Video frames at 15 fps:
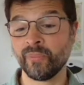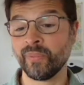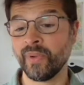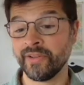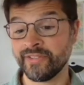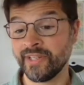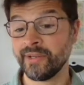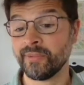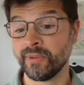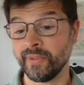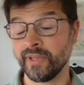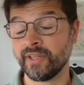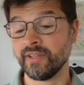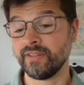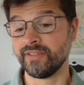tell you what
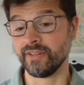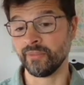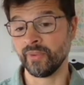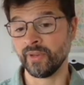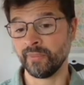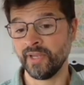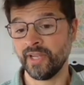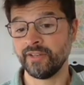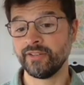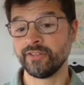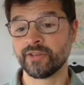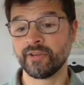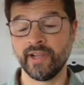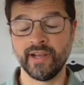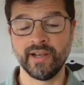we could do. We could
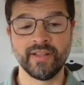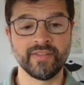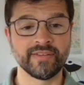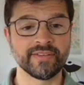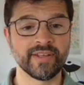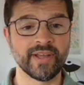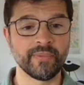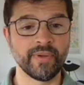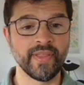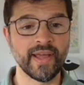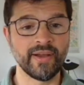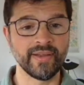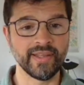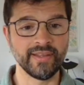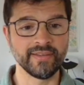just create another site
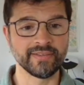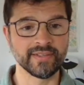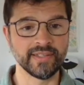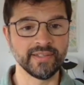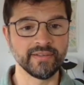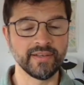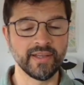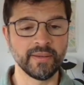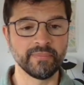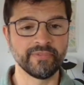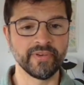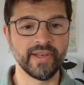without ESLint for now.